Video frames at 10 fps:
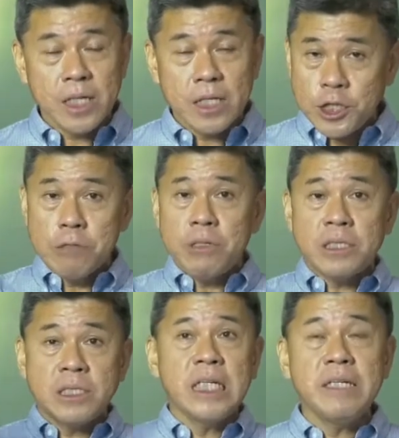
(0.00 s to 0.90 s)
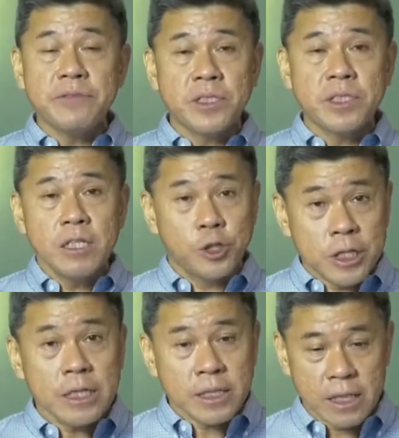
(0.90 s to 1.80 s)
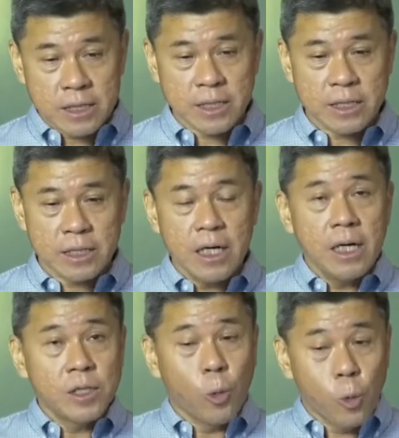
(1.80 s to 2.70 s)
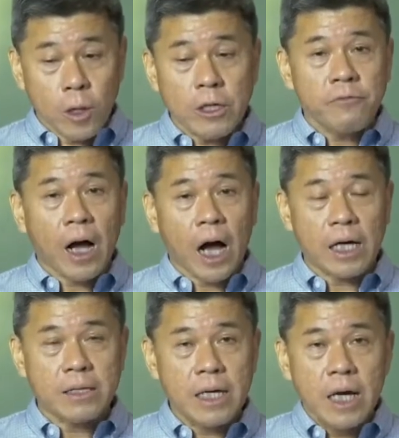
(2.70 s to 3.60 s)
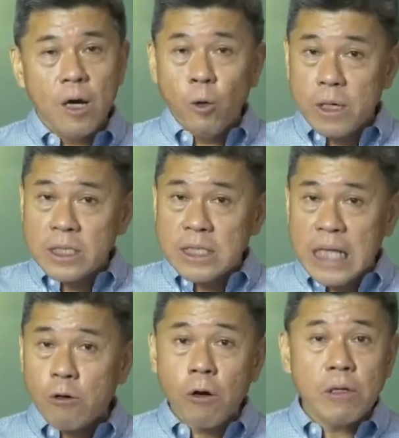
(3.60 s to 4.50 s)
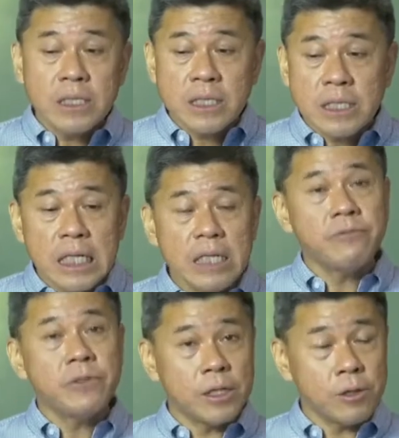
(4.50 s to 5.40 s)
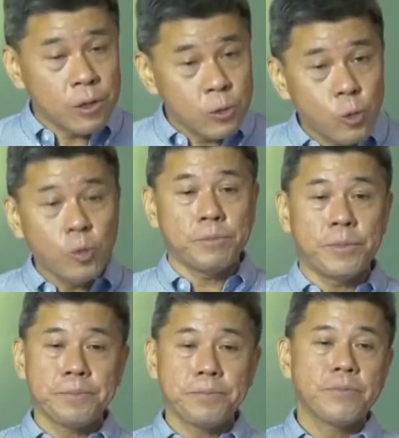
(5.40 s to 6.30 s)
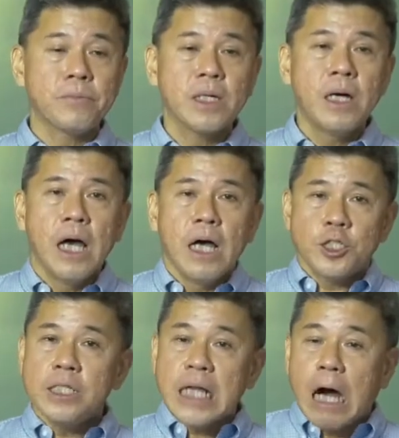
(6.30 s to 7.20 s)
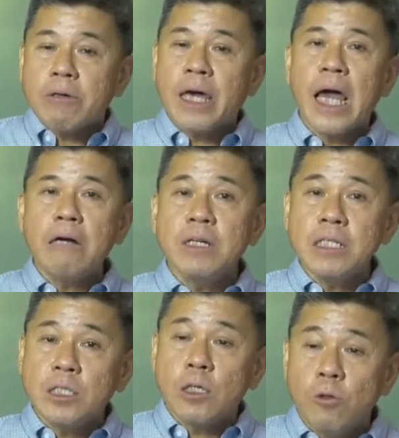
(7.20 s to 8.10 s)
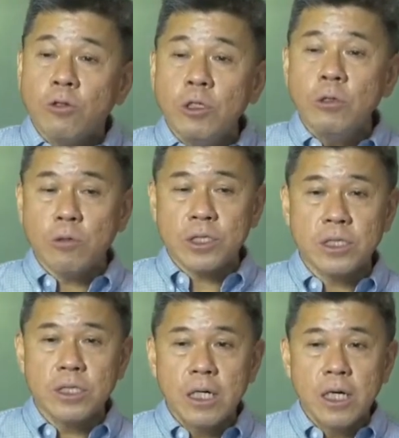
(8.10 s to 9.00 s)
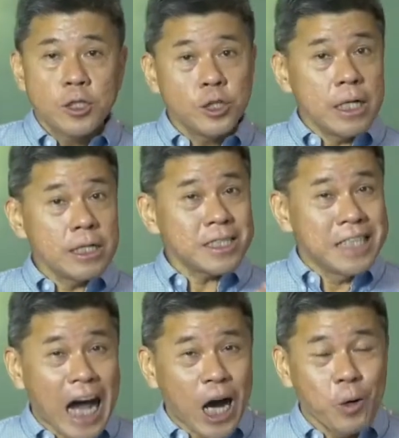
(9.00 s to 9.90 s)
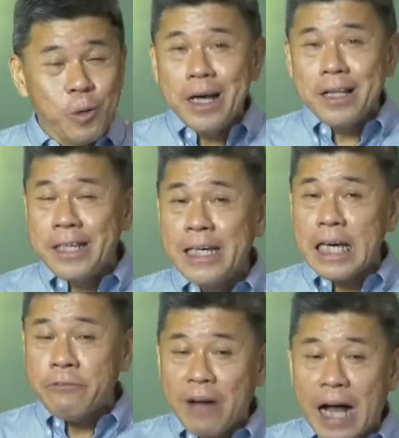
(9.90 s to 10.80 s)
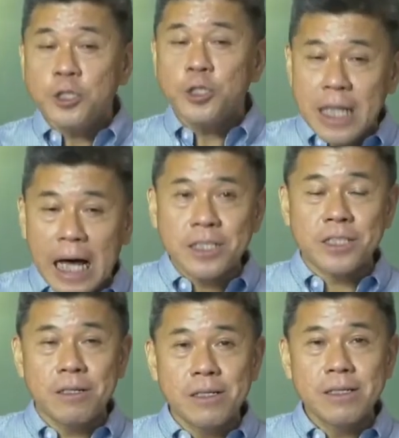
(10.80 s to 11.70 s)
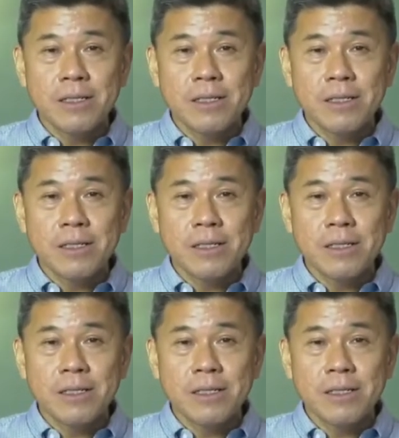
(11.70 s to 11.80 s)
She receives Jesus, the Word of God, who is now conceived in her womb. She now carries the good news. She is now the evangelizer.